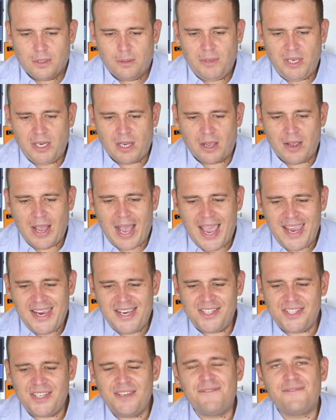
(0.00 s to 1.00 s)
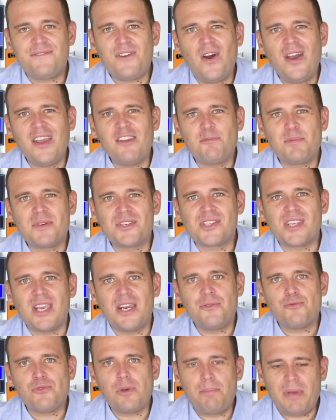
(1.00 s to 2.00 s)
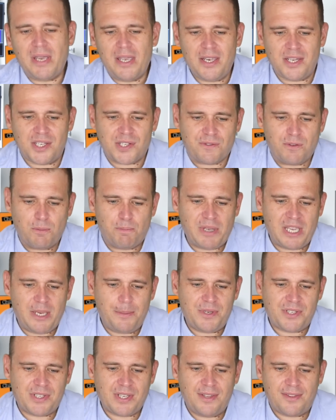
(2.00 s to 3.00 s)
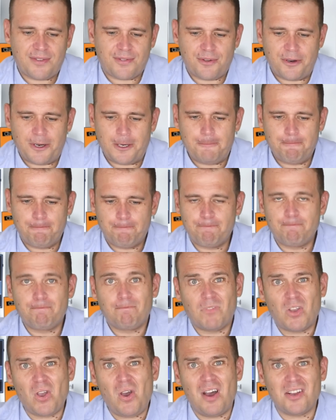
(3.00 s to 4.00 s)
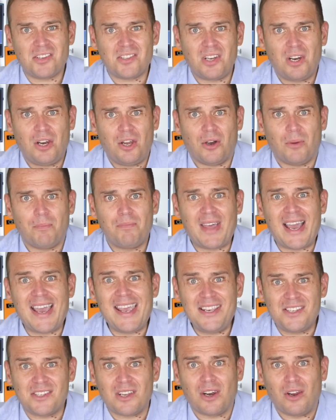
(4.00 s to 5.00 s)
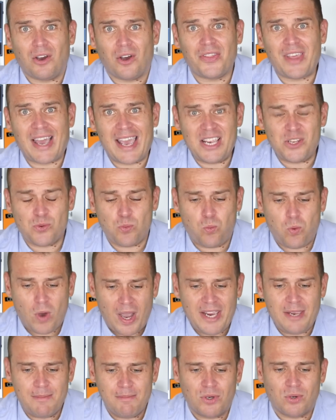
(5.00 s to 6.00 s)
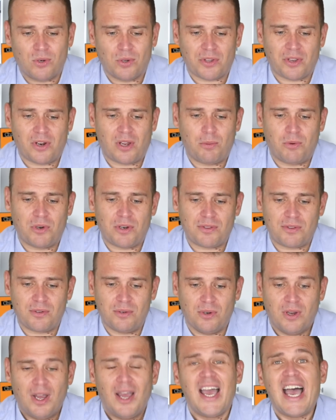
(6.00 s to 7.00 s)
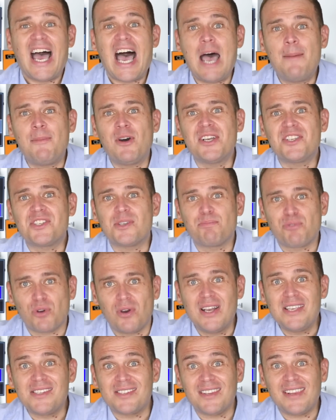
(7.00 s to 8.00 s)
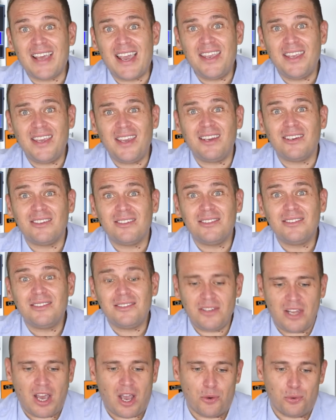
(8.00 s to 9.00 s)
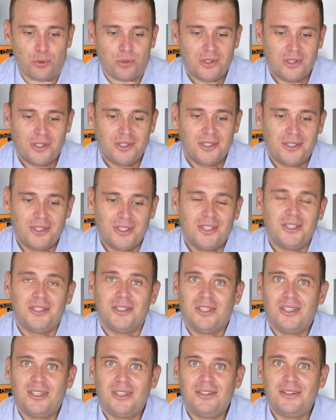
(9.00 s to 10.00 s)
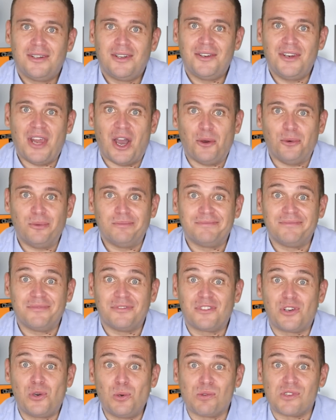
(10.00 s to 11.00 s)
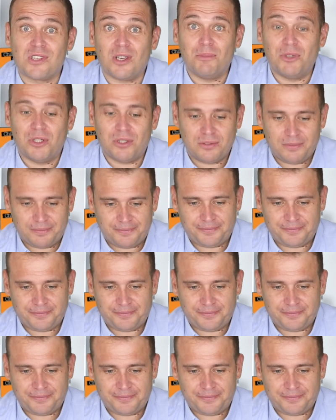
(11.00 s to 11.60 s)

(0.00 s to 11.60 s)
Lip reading: You know, 85% repeats for BBC Three. God, that's a lot. That is a lot. That is way more than I would have thought. Am I surprised at that yet? No. No, of course I'm not.